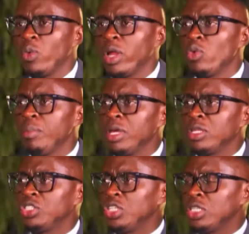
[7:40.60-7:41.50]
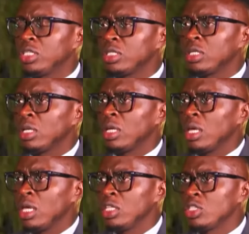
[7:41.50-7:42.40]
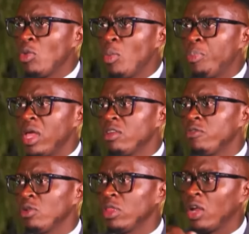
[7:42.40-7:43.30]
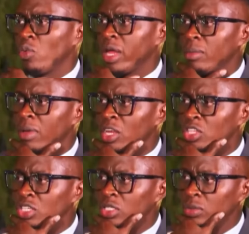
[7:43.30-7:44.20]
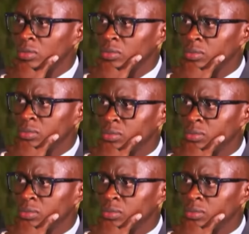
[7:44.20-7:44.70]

when women cheat, it's more painful than when men cheat? And it has to